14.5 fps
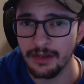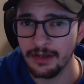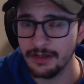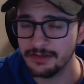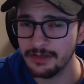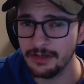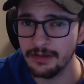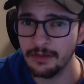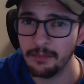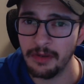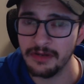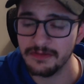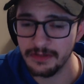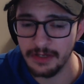He sent in the
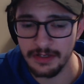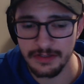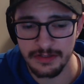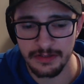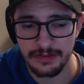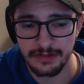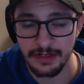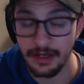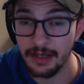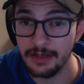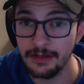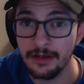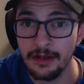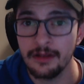presentation and said,
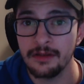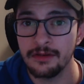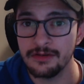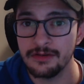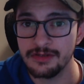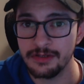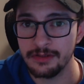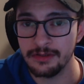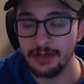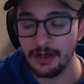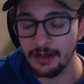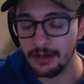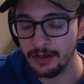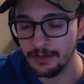hey, you should
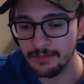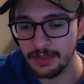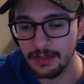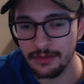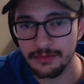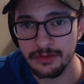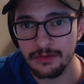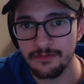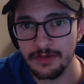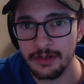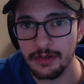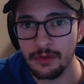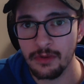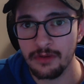uh, you know, do a
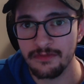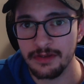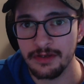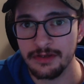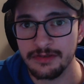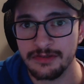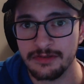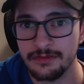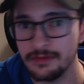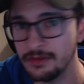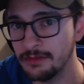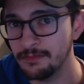video over this.